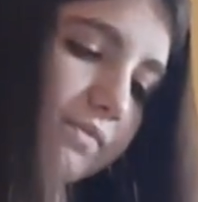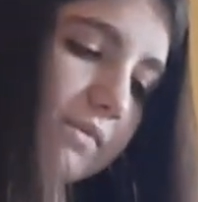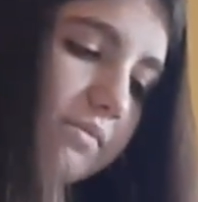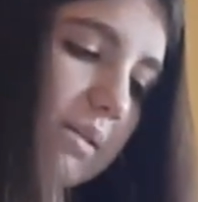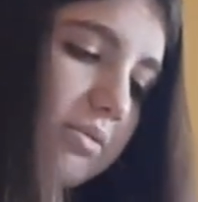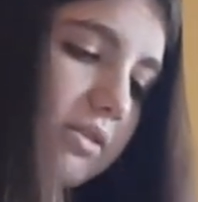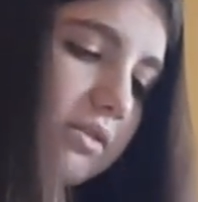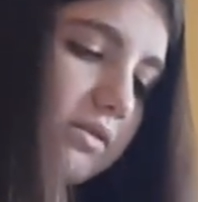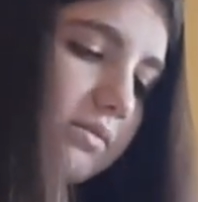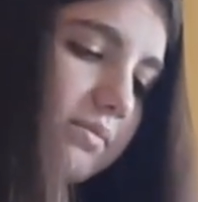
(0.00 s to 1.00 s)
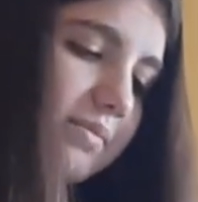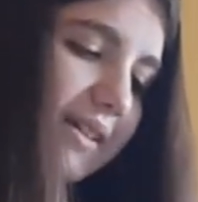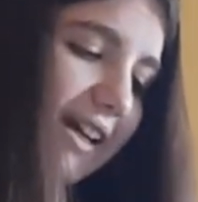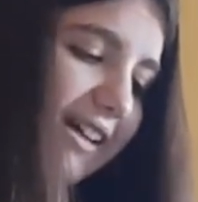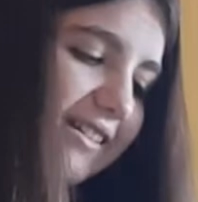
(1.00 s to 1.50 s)
People
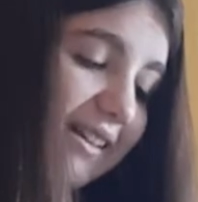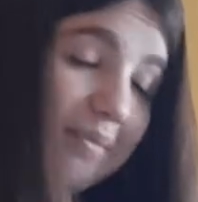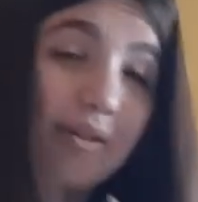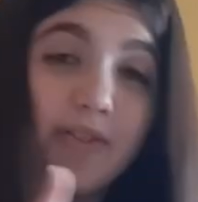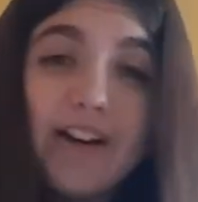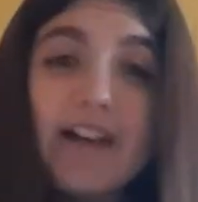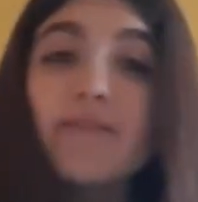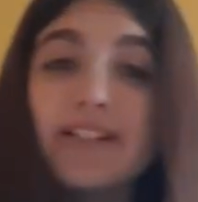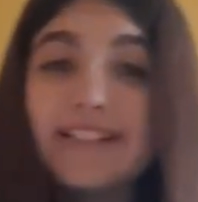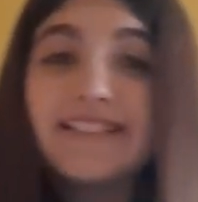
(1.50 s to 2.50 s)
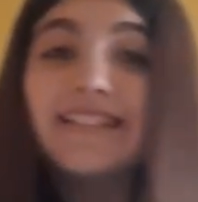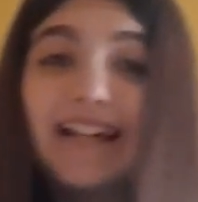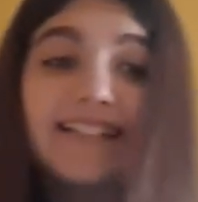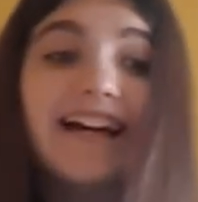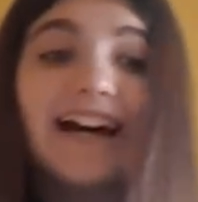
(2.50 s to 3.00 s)
began, like, before Edward
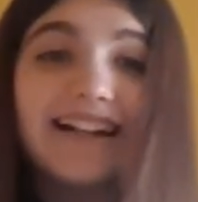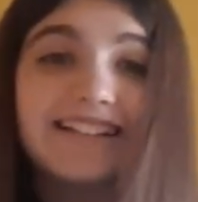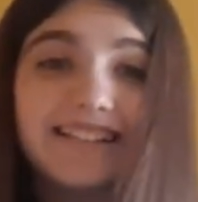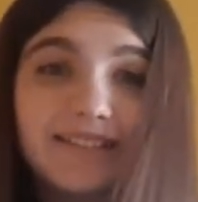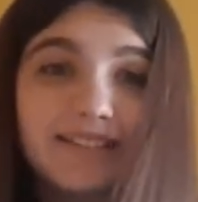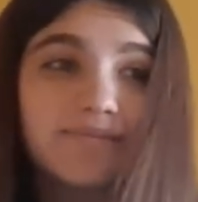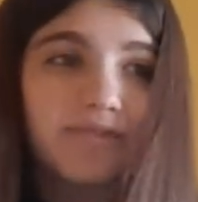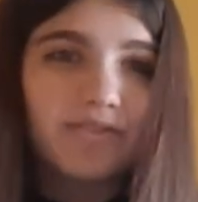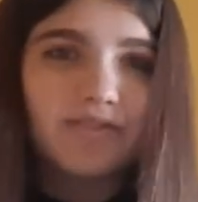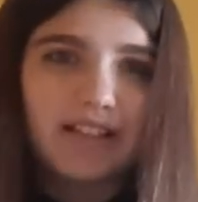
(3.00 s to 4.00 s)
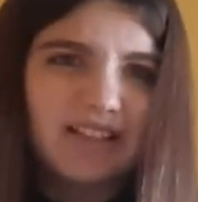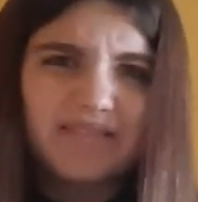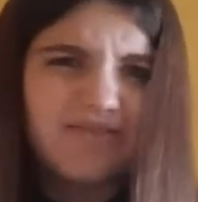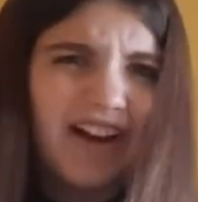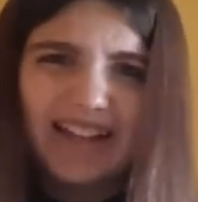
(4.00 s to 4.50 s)
had died, this is like
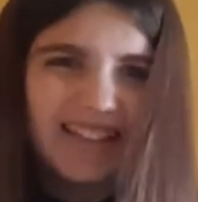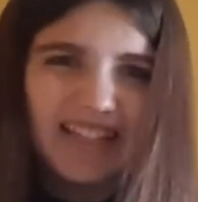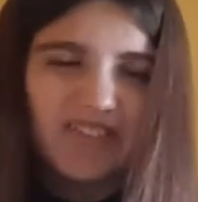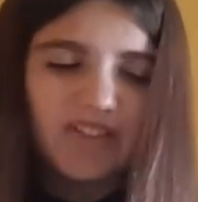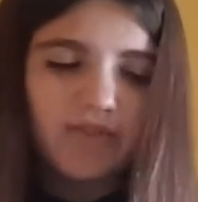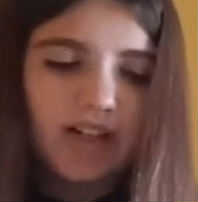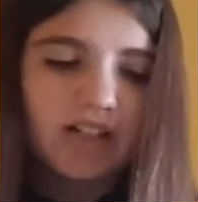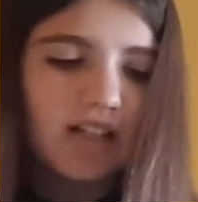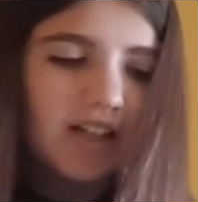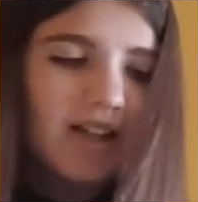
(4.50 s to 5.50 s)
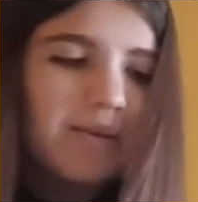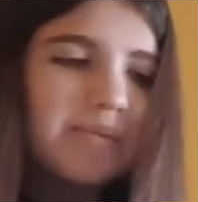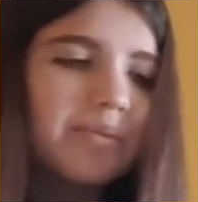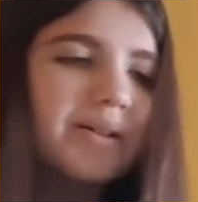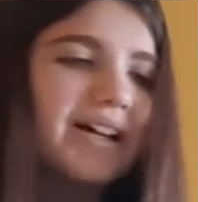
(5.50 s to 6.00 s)
right at the end of his reign,
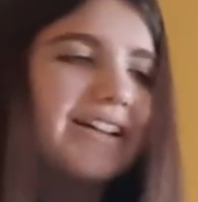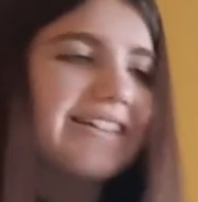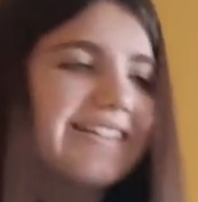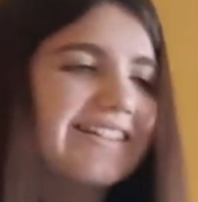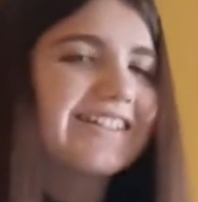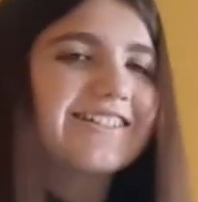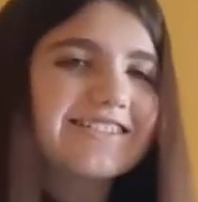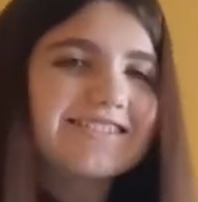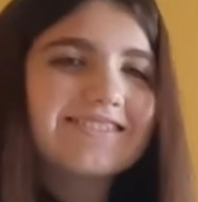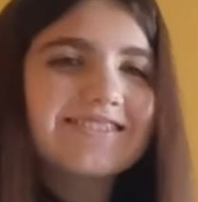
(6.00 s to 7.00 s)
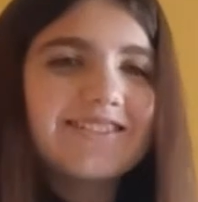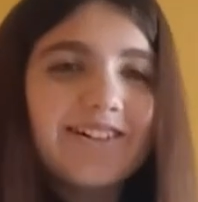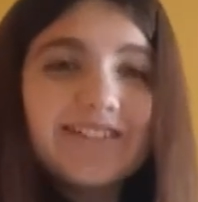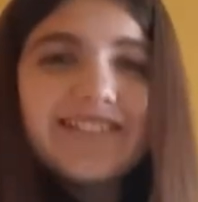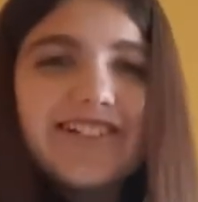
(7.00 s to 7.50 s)
people began like,
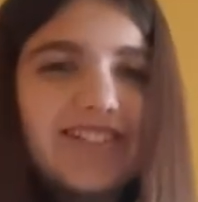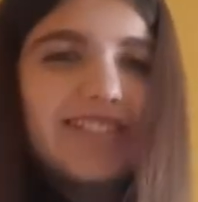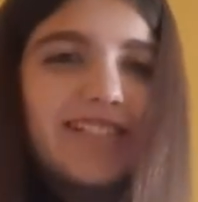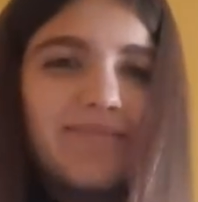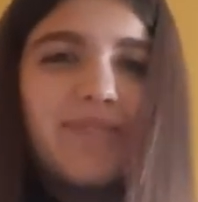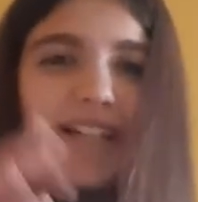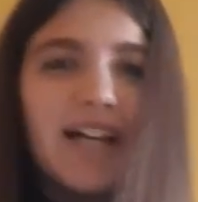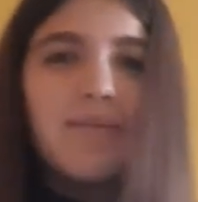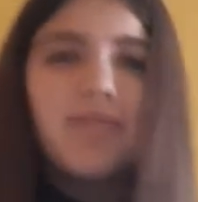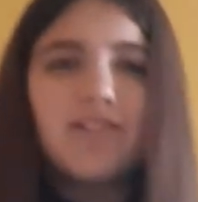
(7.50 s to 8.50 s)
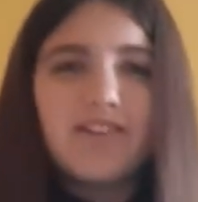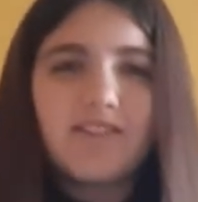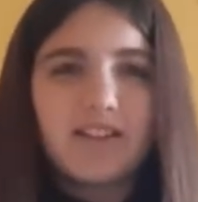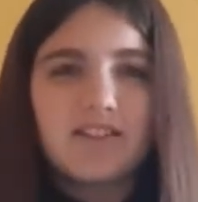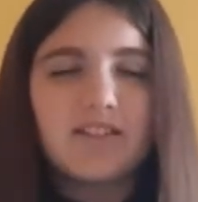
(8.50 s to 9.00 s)
going to churches and putting up all the
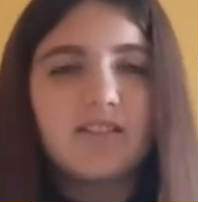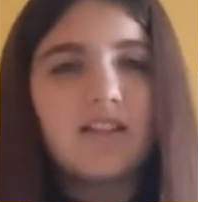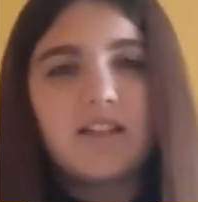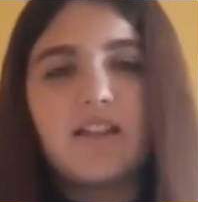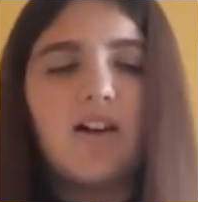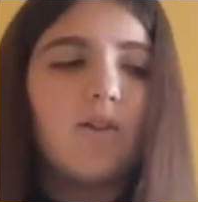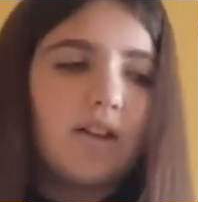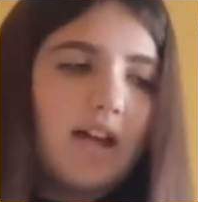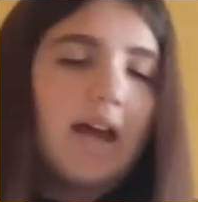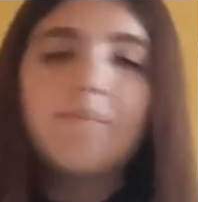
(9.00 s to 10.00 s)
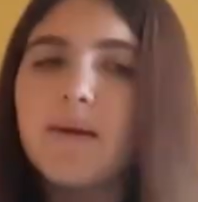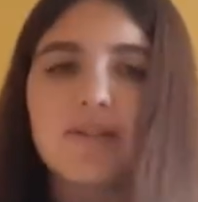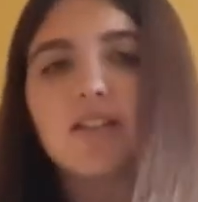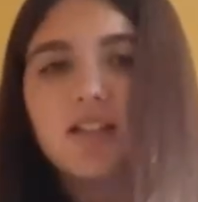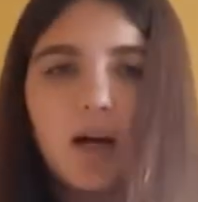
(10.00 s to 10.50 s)
things because they said, okay,
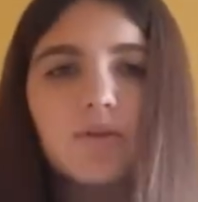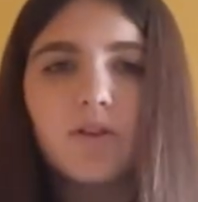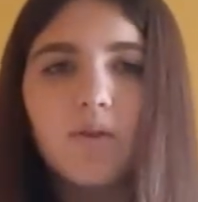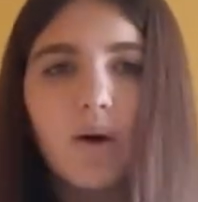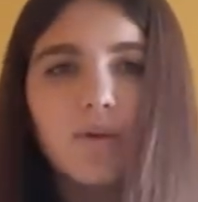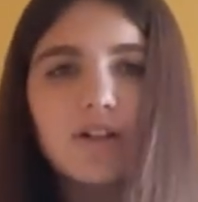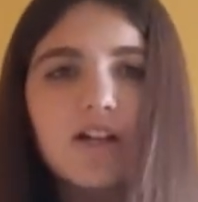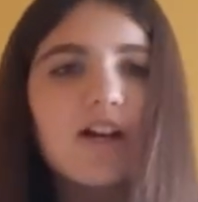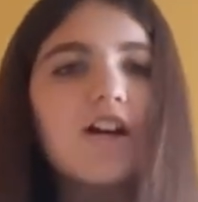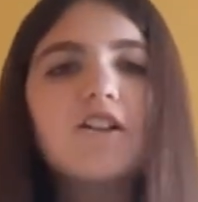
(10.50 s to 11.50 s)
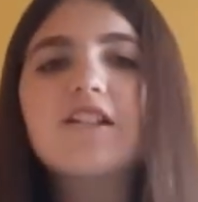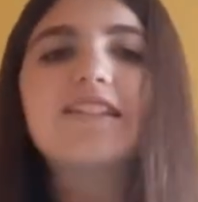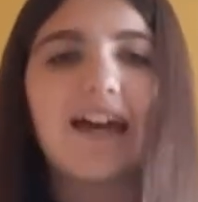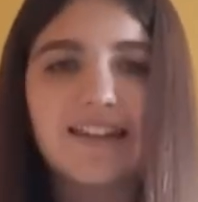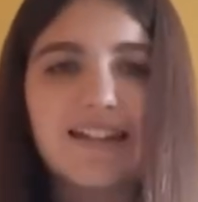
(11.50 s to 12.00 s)
Mary's going to come to the throne. She's
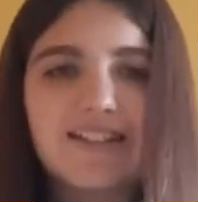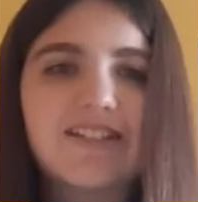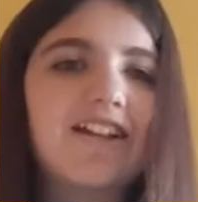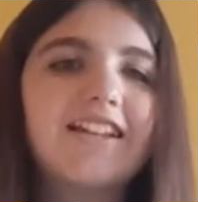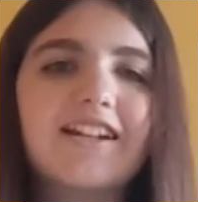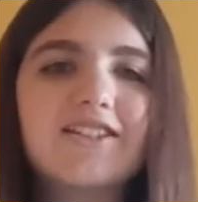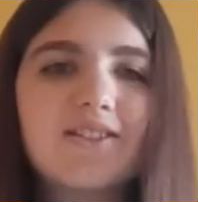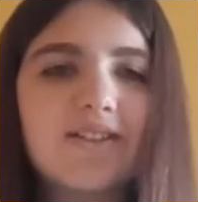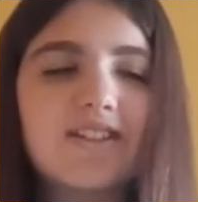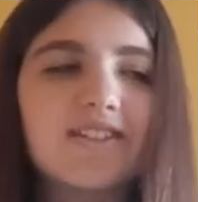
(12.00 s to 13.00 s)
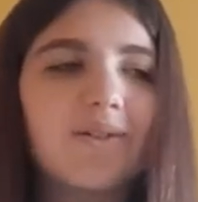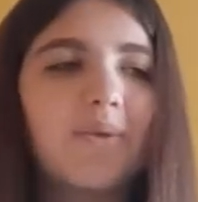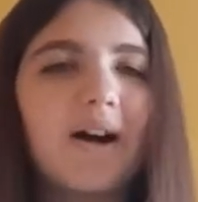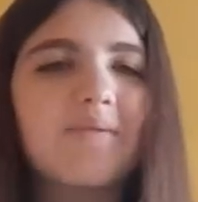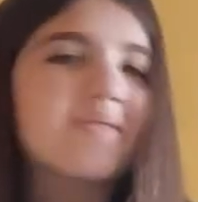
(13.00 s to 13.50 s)
Catholic. She's going to let us do this. So
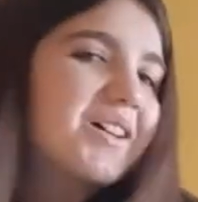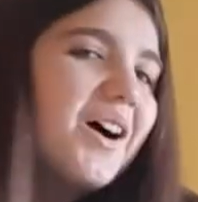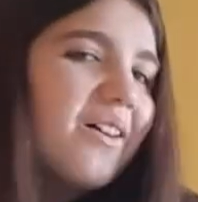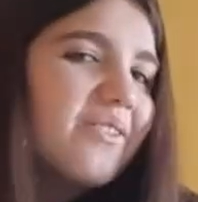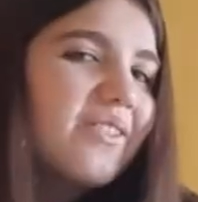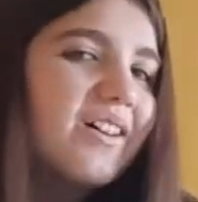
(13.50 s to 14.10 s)
why put it off?